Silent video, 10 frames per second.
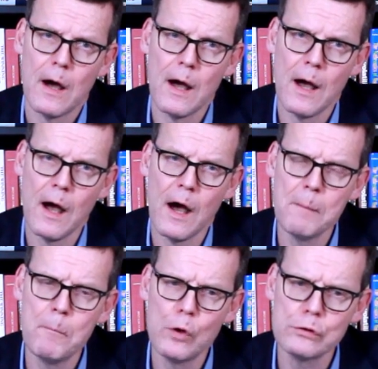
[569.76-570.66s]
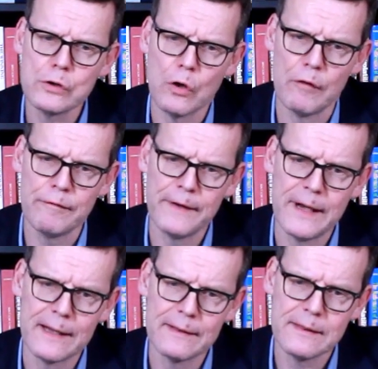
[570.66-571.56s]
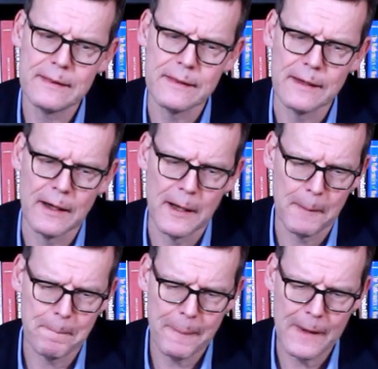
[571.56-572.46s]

I'm most confident to